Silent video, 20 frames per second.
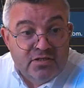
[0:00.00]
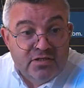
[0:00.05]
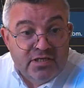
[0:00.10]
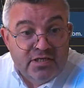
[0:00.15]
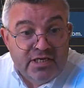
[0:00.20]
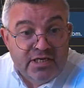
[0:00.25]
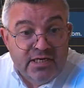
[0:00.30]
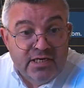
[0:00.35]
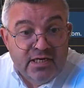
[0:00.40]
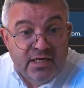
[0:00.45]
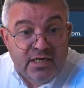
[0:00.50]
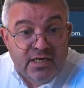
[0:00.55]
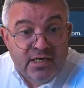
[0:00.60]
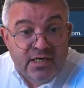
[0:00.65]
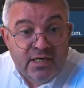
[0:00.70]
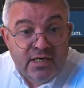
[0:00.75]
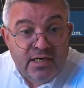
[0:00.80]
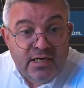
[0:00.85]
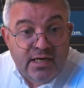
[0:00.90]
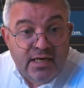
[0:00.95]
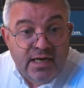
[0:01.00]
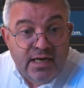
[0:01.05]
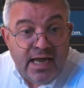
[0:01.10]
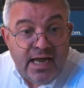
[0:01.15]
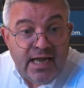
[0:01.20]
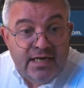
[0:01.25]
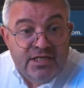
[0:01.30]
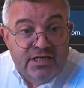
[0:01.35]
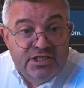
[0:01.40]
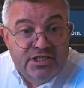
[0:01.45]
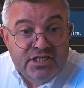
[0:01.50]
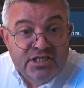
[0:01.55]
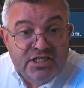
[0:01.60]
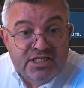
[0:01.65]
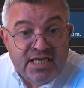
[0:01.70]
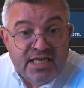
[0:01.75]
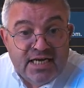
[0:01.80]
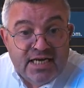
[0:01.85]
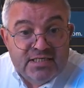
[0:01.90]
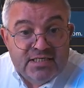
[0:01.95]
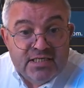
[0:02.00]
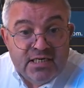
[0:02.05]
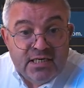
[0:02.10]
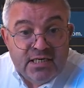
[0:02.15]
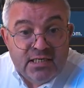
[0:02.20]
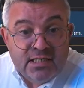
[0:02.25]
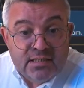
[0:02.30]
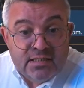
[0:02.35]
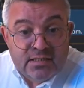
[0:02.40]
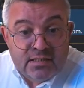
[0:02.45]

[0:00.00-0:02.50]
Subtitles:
the energy sector